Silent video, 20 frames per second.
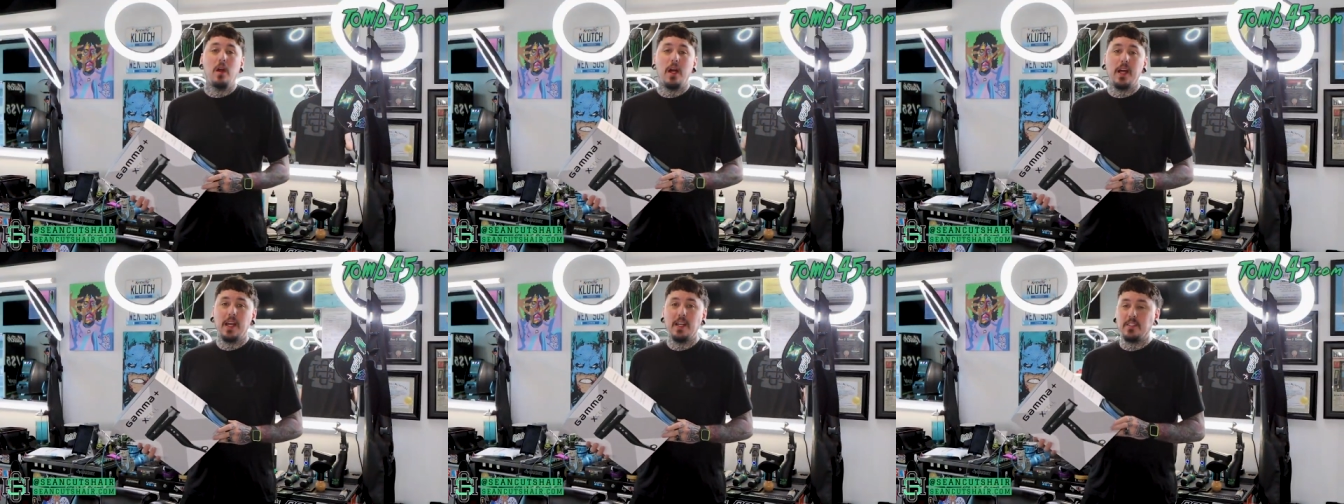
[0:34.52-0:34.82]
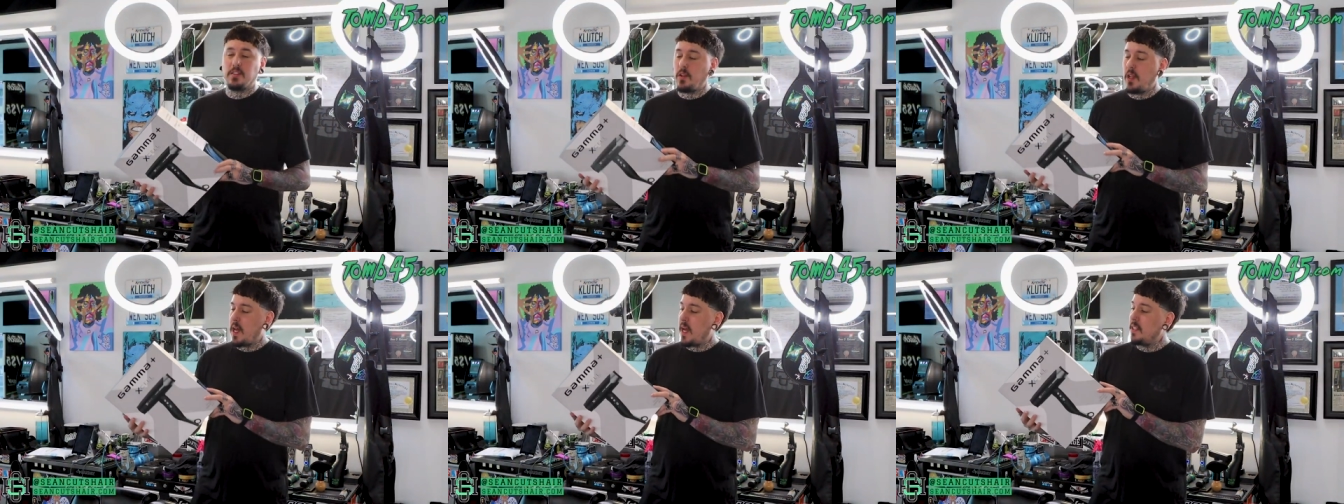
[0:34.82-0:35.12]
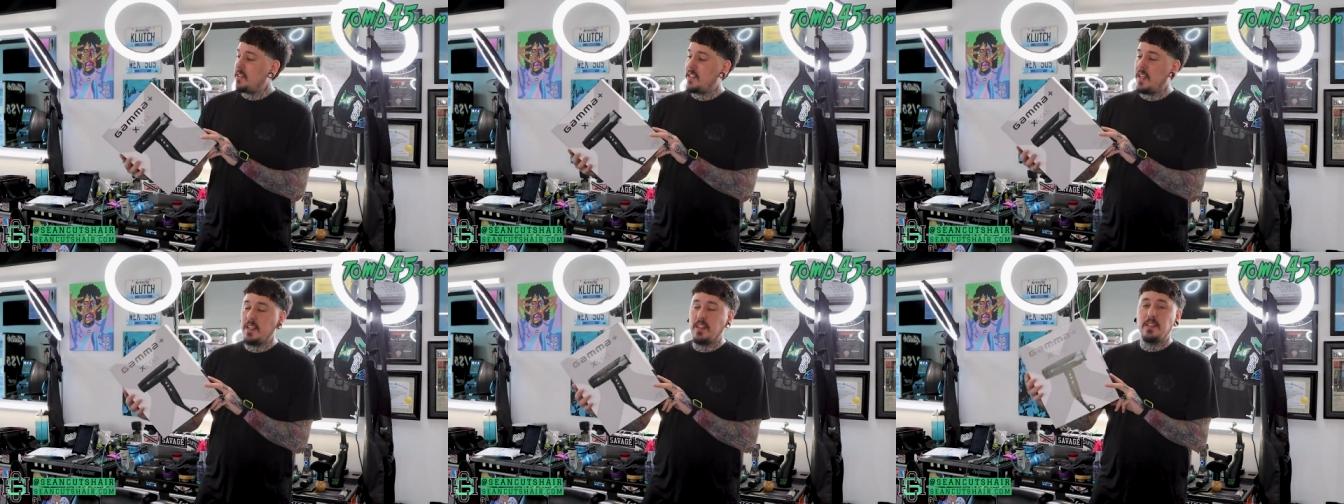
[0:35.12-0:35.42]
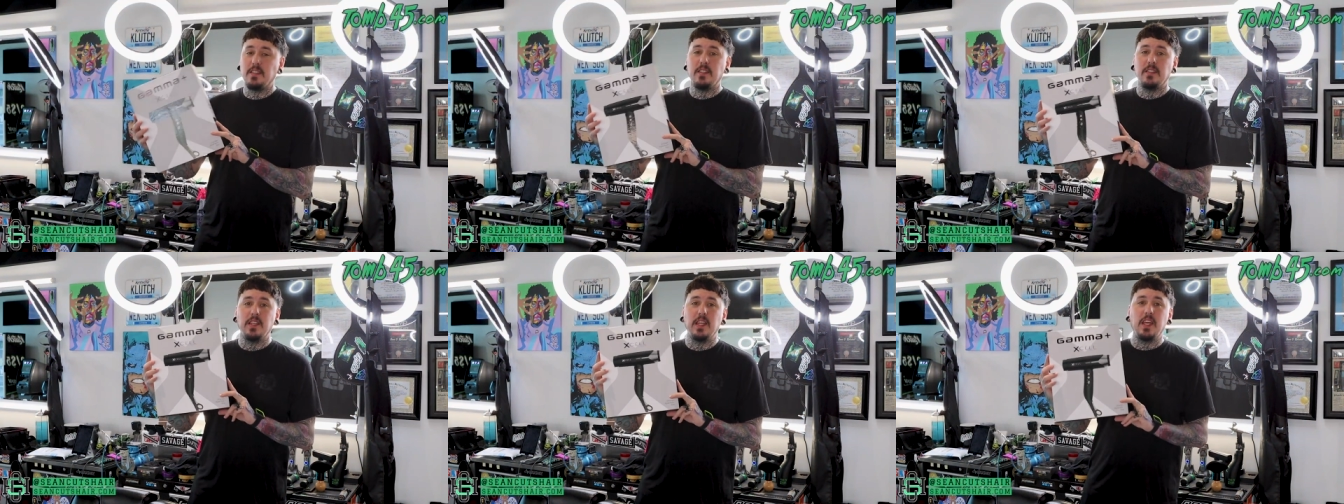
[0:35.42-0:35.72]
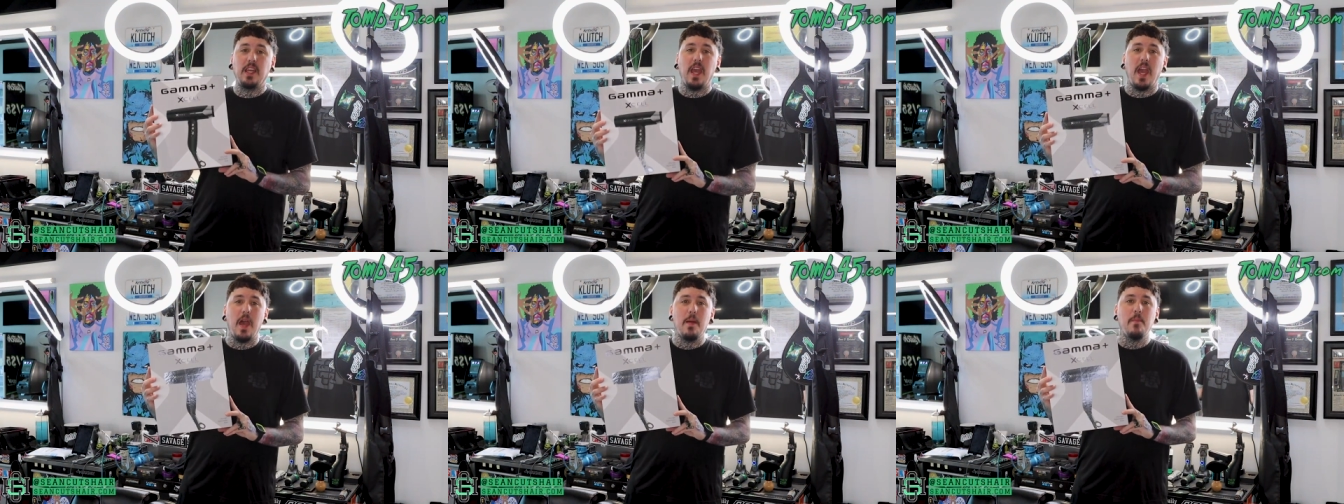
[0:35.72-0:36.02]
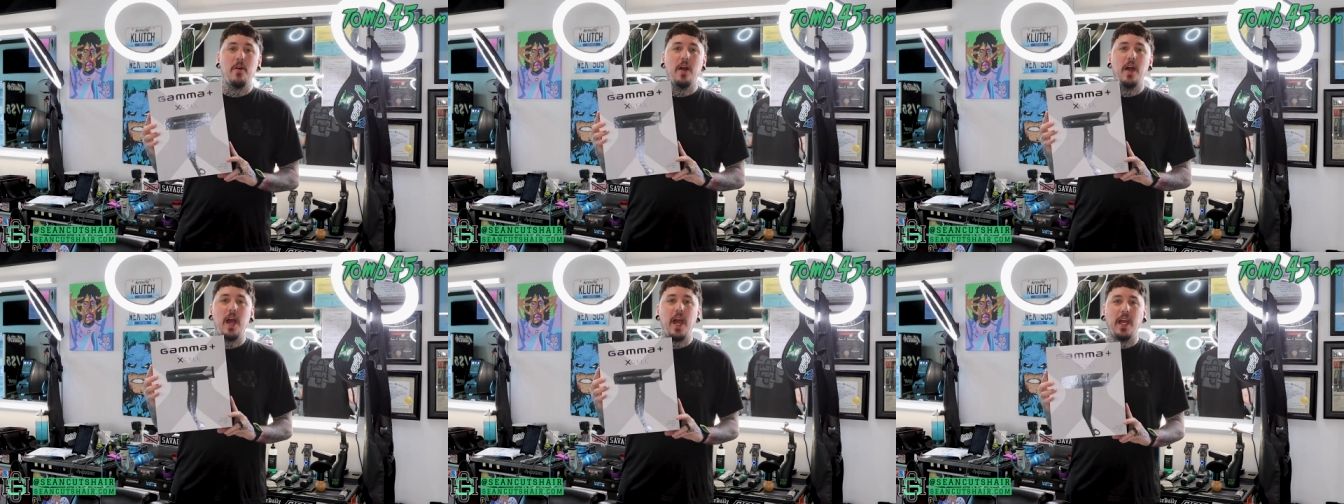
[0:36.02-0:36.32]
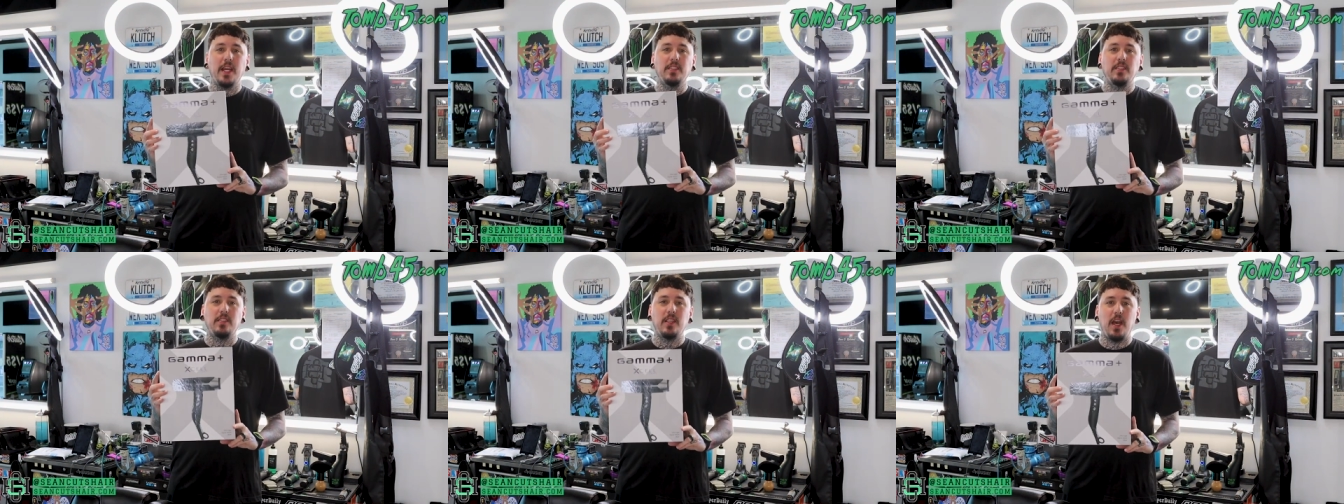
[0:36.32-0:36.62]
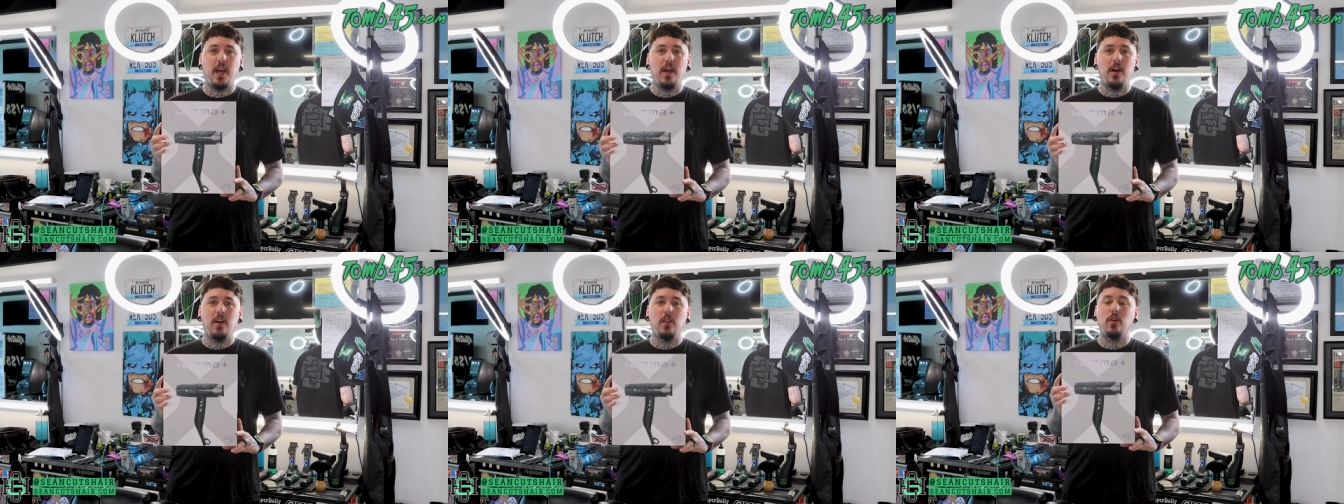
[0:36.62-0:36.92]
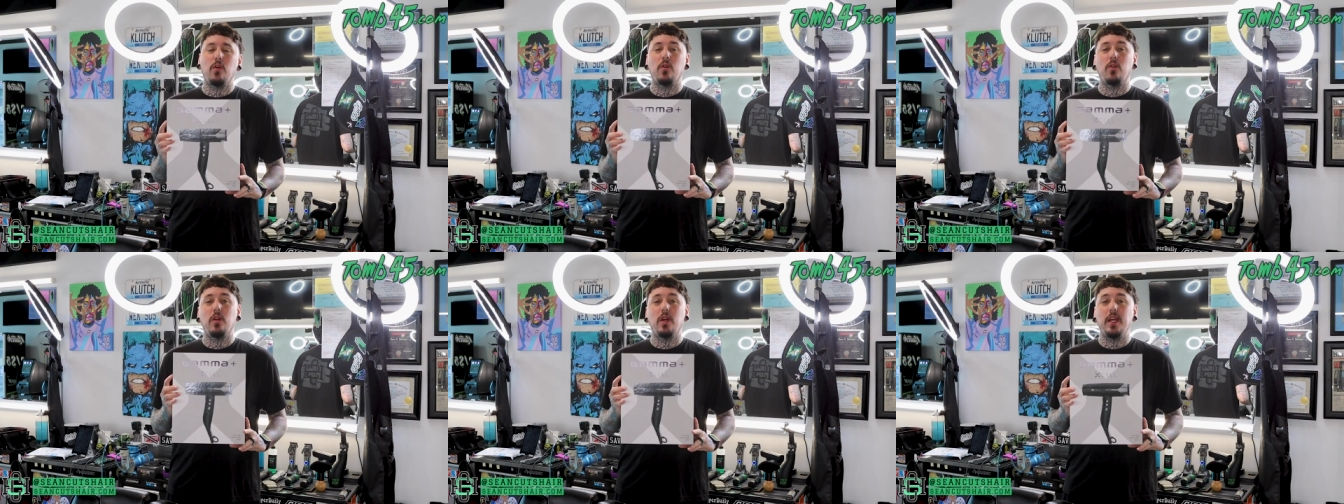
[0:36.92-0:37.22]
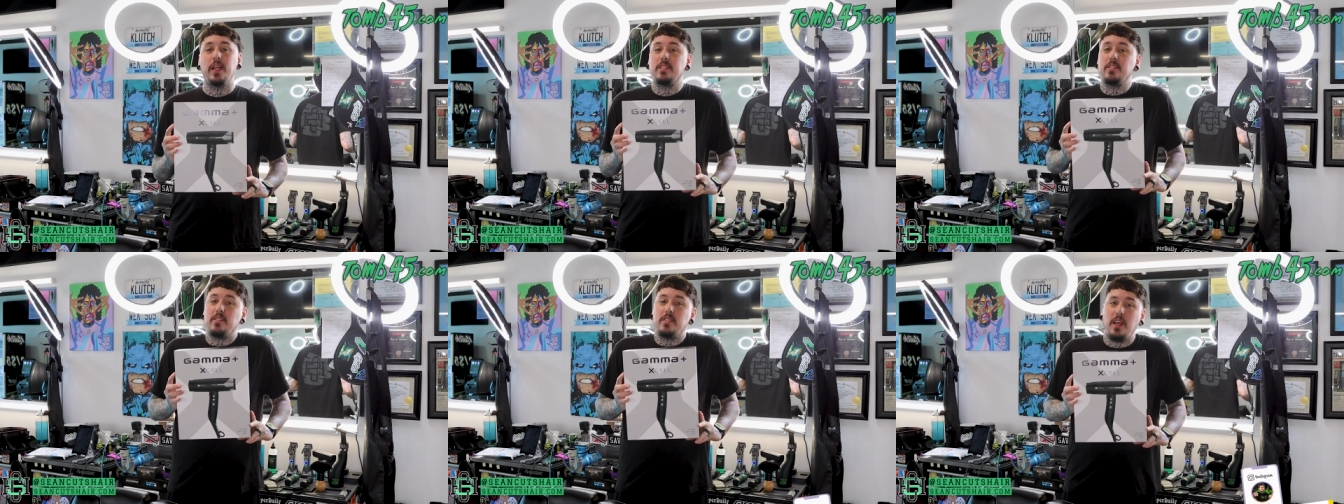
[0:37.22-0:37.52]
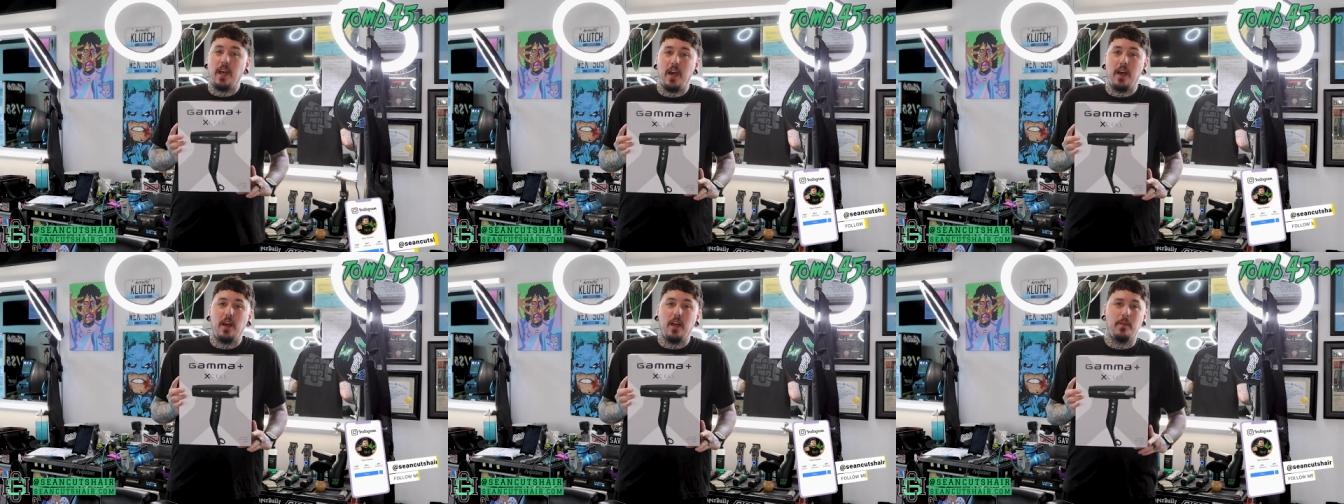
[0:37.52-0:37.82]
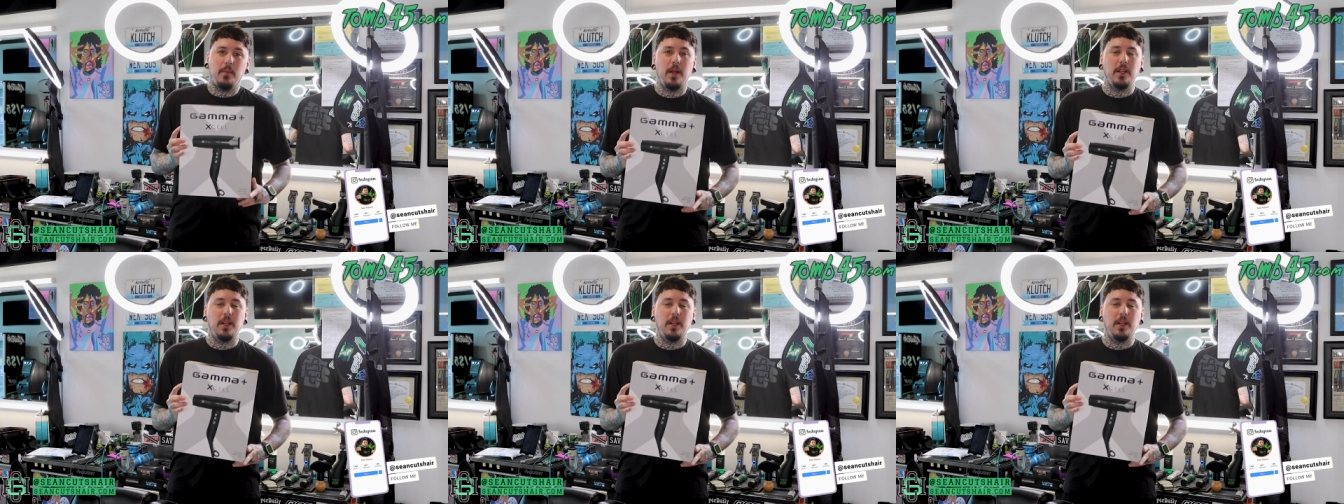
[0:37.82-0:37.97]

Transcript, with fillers: All right guys, so like I said, this is the Gamma Xcell or XL.